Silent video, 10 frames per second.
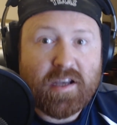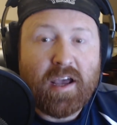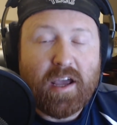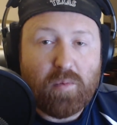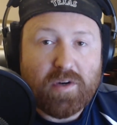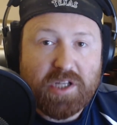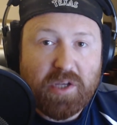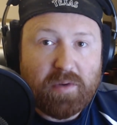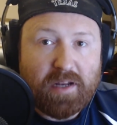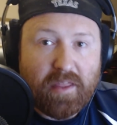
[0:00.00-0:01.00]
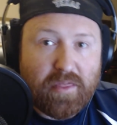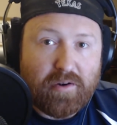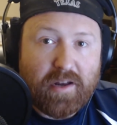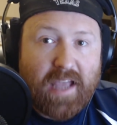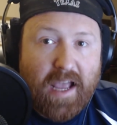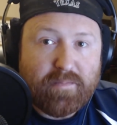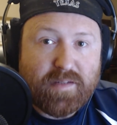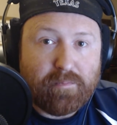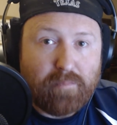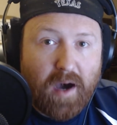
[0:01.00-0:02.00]
in which that you would get thirty games a
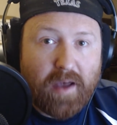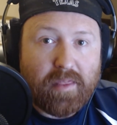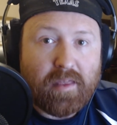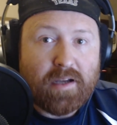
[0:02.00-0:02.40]
month